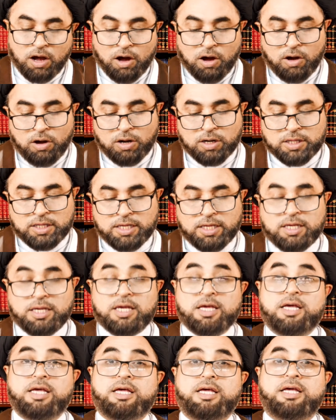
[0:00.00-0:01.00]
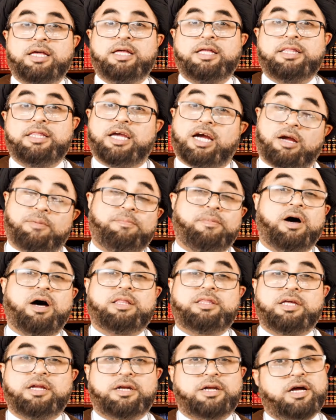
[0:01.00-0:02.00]
all the
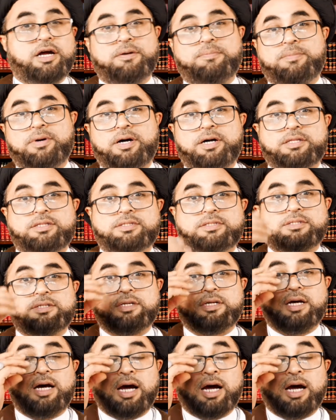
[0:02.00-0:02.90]
ni'mat and rahmat.